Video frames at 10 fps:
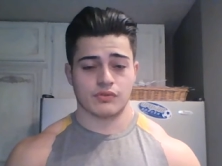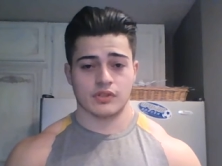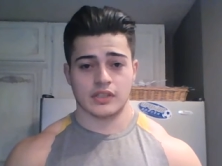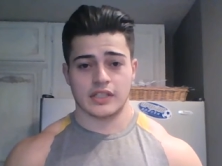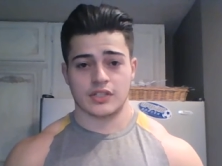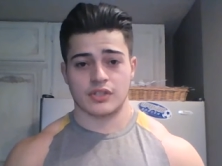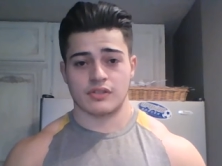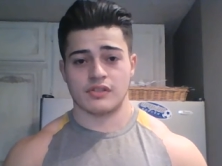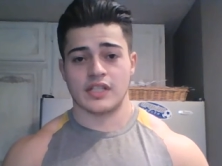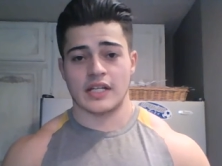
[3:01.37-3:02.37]
really get your
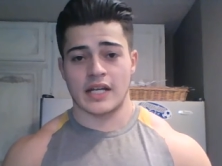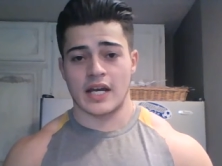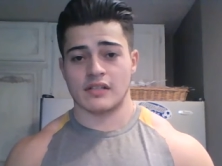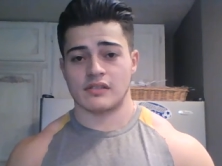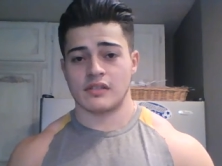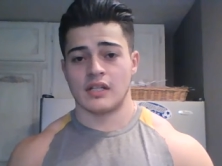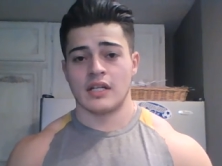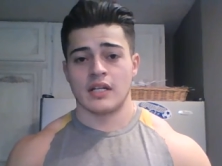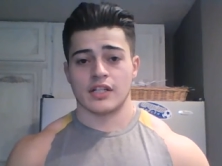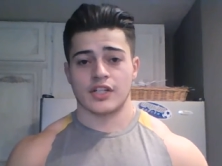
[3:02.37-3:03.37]
CNS
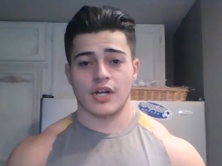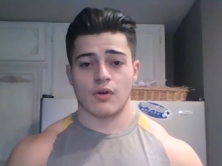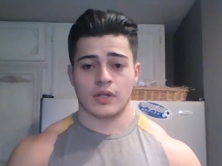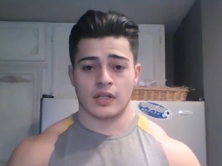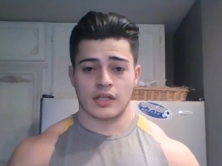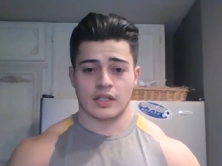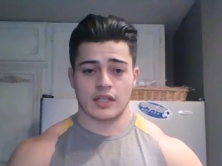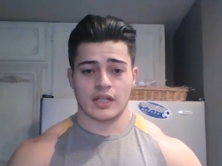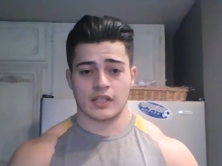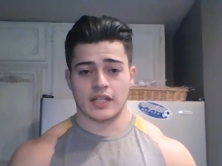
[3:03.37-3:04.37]

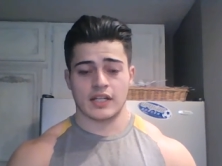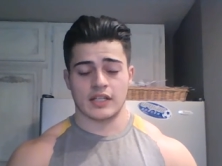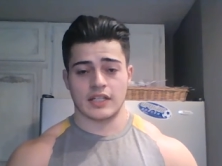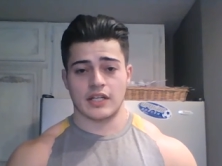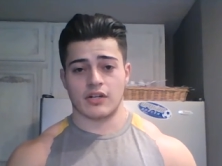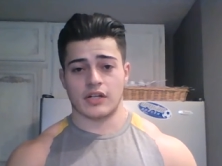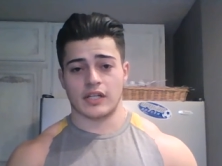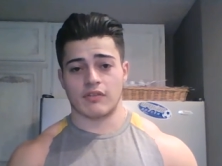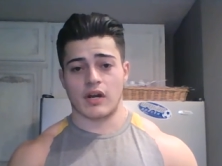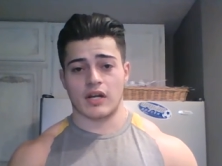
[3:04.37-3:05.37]
going and get in gear and
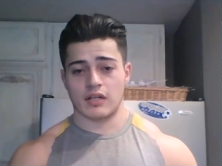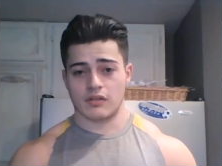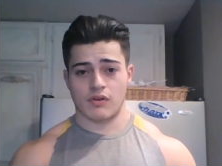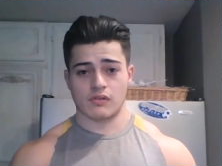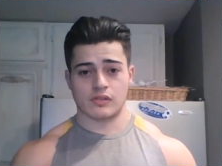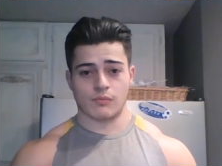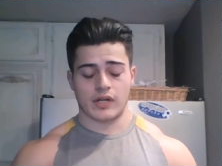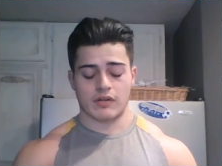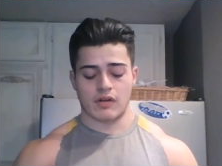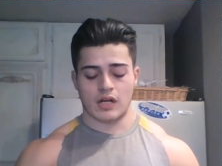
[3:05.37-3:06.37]
get ready to throw some
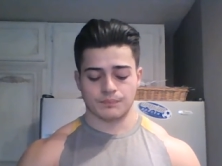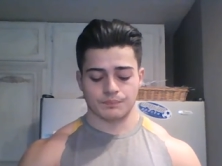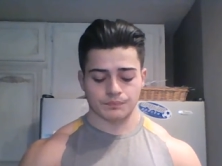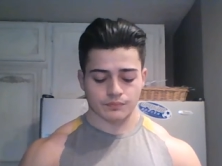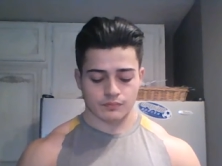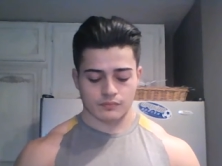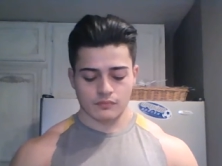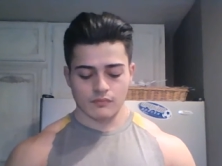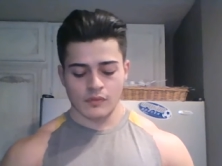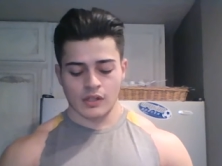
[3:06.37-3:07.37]
weight around.
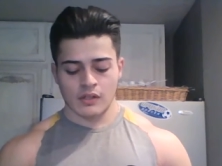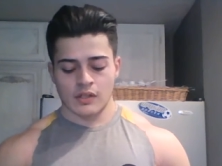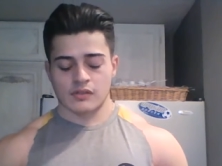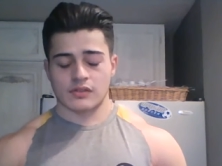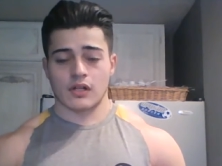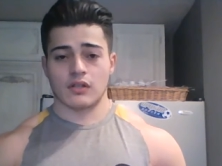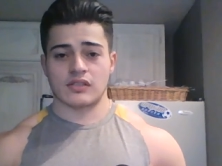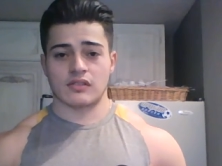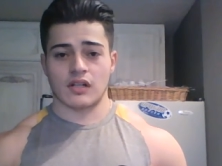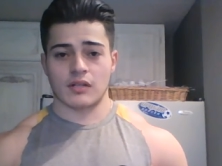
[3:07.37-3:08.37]
So
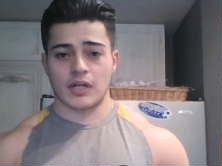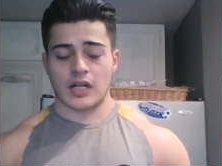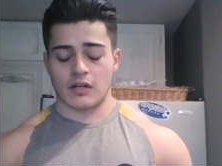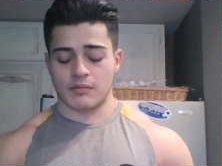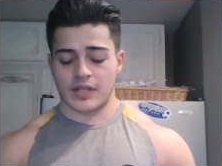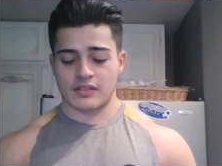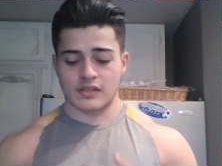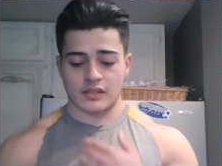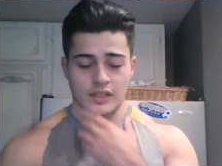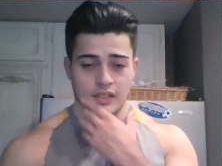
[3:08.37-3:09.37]
let's talk about
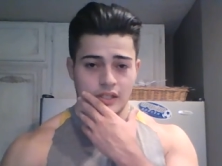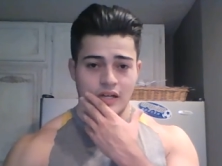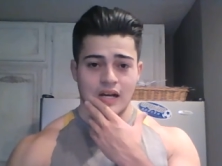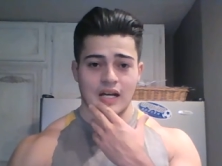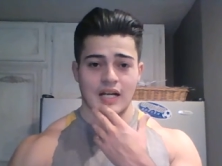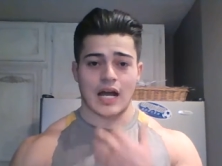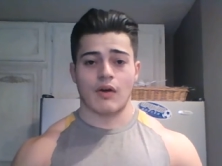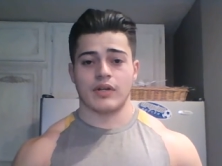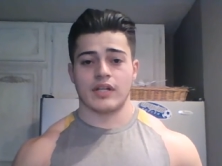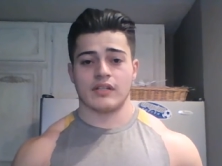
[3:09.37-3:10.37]
basically
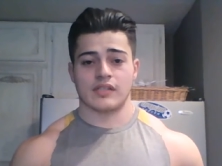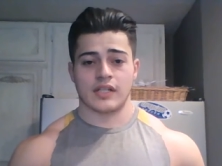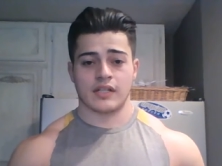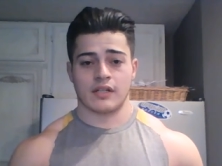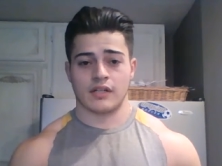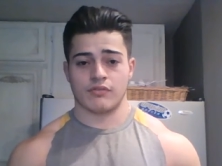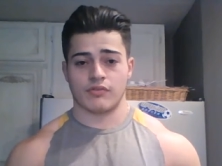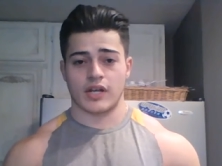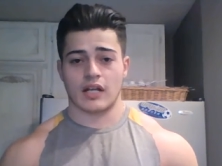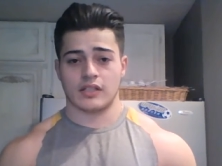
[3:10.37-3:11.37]
how it is in
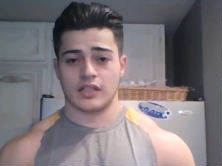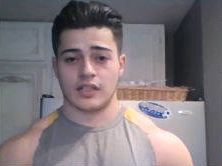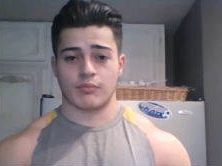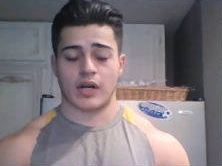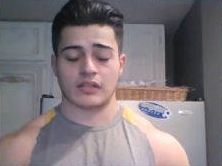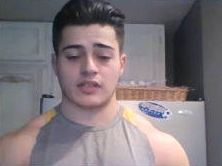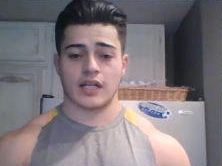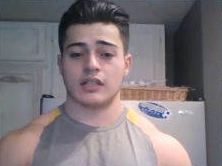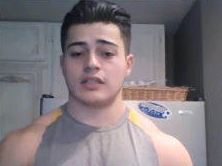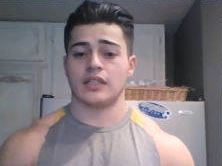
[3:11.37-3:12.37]
reality and
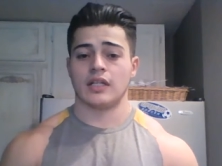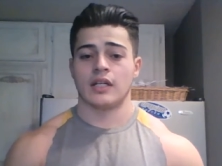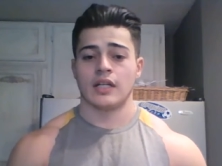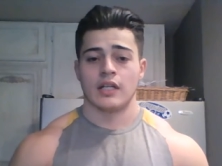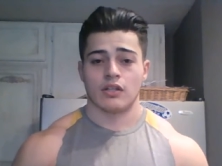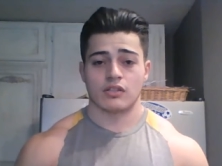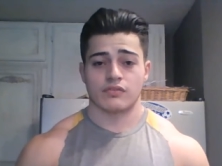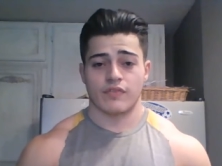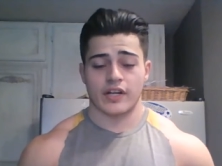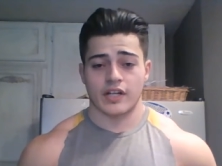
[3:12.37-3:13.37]
practicality. Looks
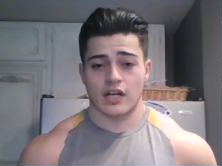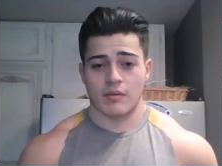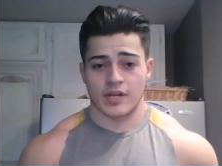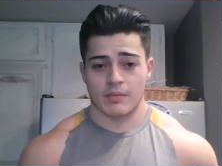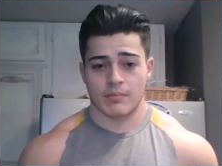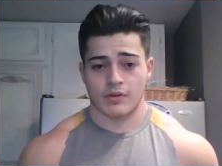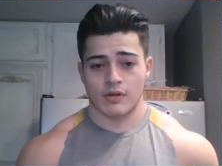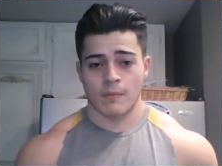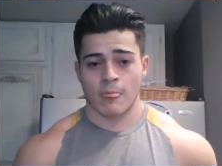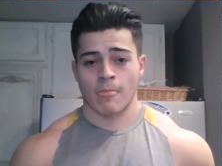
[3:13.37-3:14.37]
very good on paper.